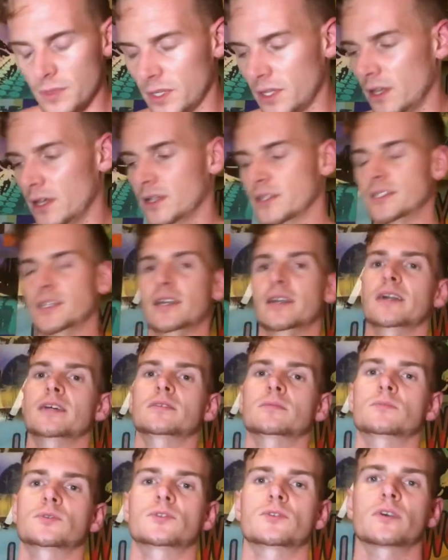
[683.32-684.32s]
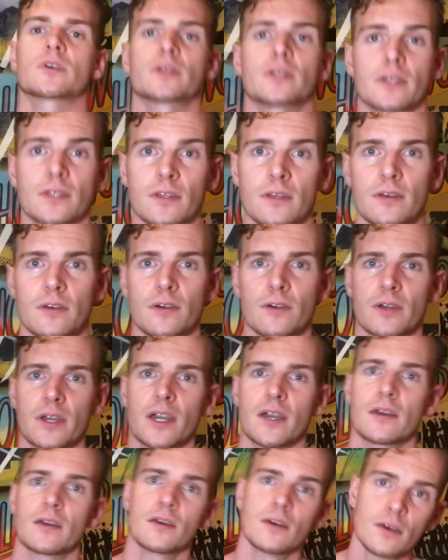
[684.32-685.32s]
been a long day, guys, I'm struggling.
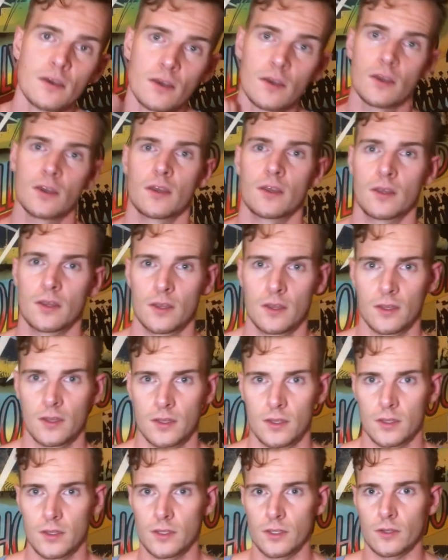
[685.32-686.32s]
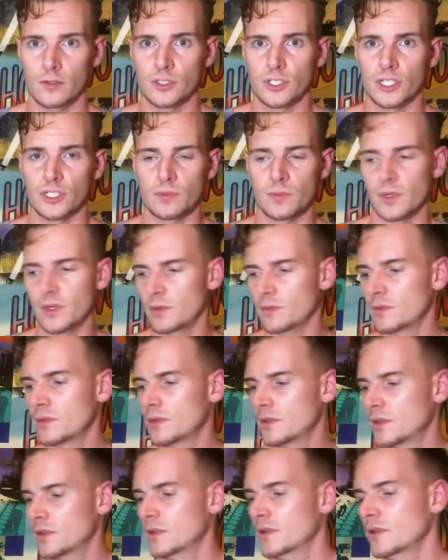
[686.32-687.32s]
Okay, no judgment.
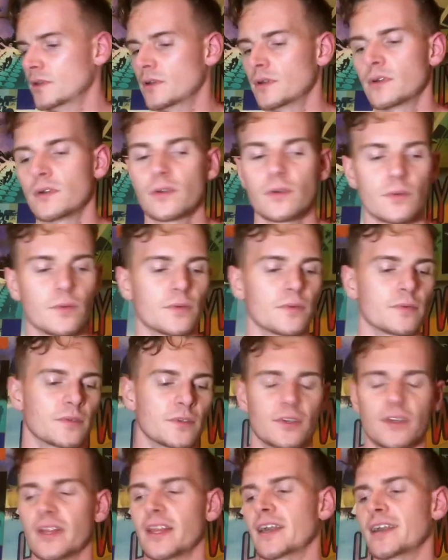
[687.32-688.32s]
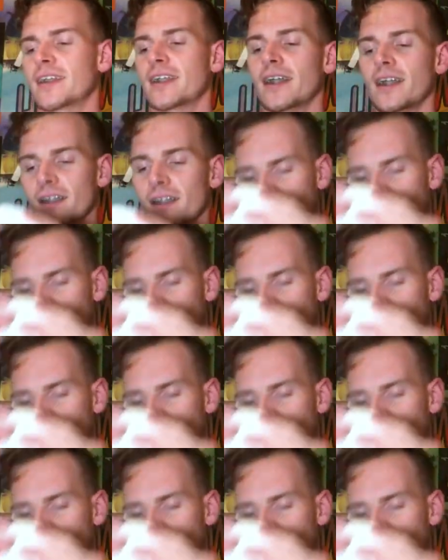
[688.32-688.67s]
You're like, ha,